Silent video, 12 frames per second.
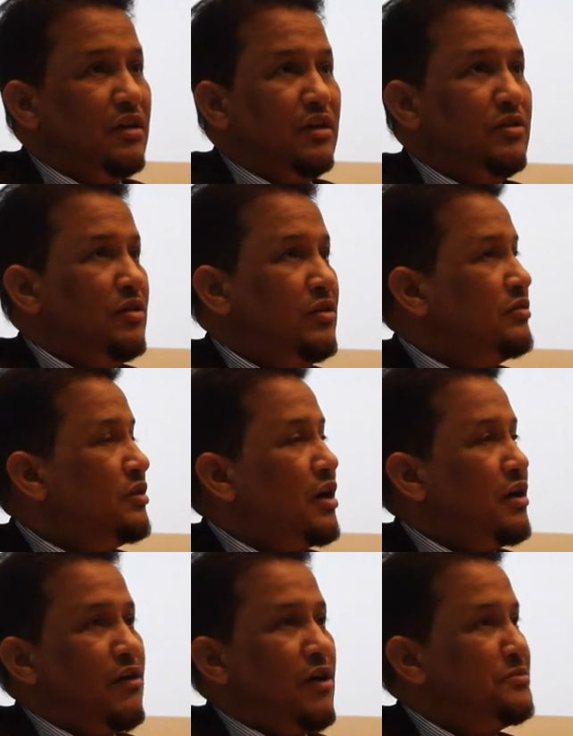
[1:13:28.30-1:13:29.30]
you know, a
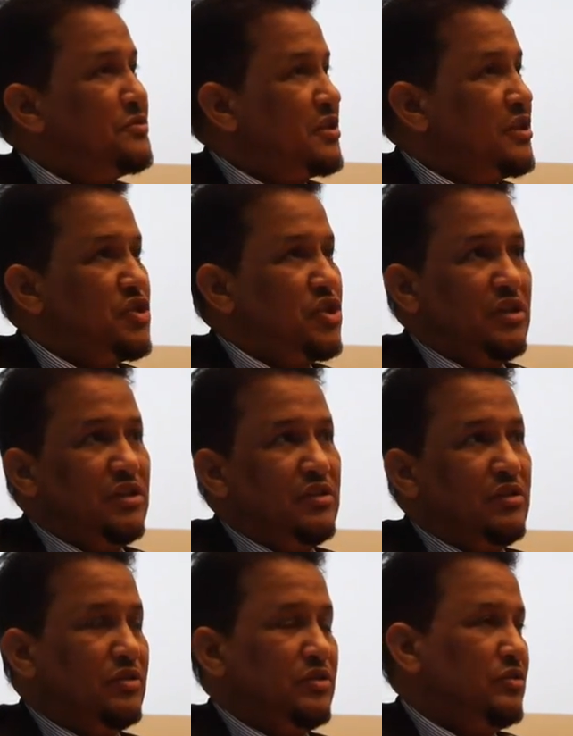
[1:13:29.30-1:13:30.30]
Copt Christian
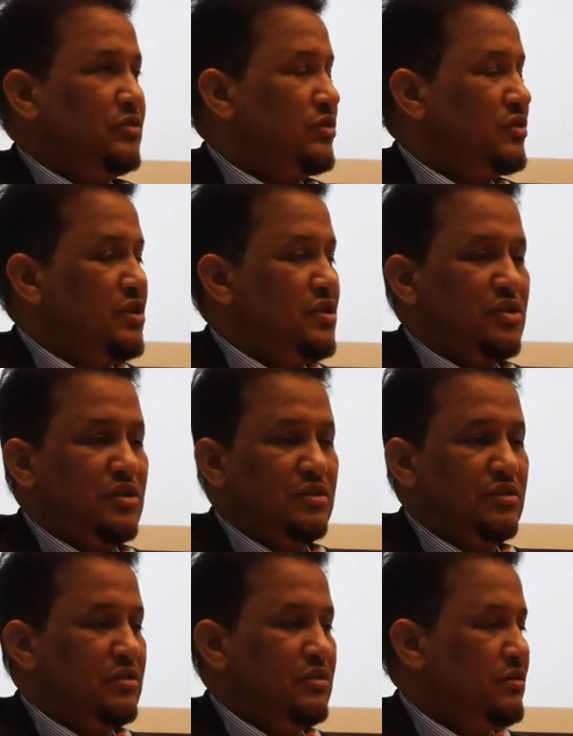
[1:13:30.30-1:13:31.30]
or
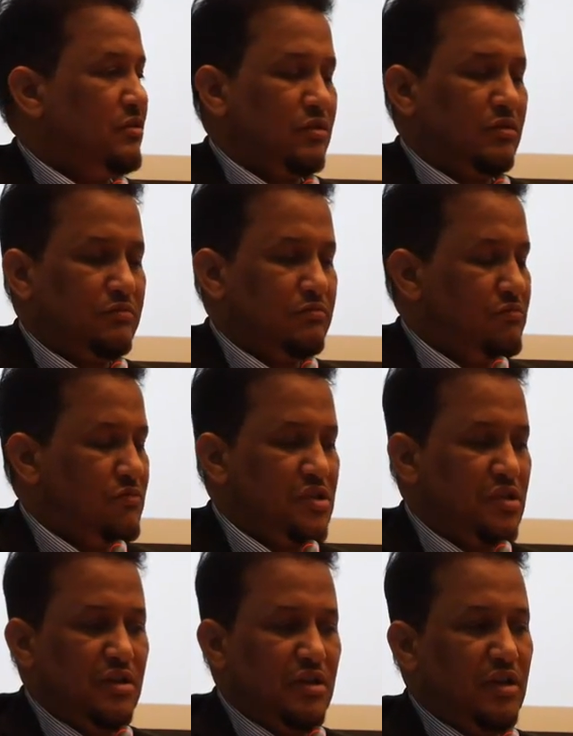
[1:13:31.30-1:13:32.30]

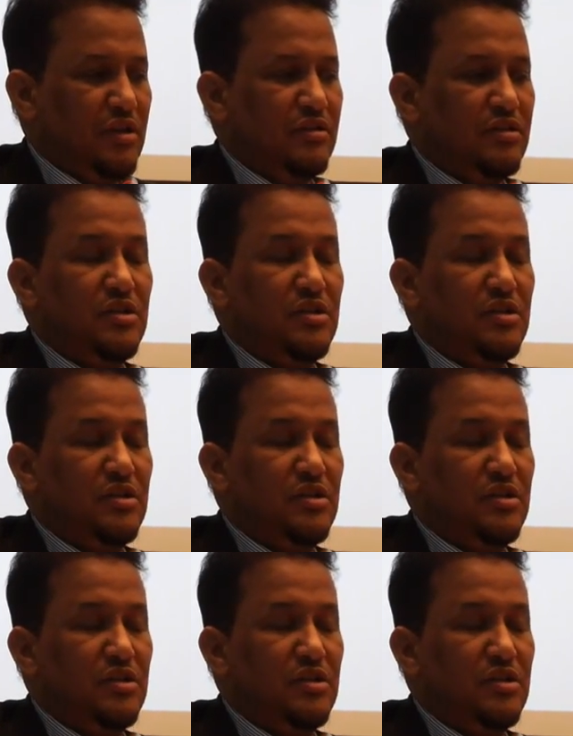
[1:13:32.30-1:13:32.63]
Syrian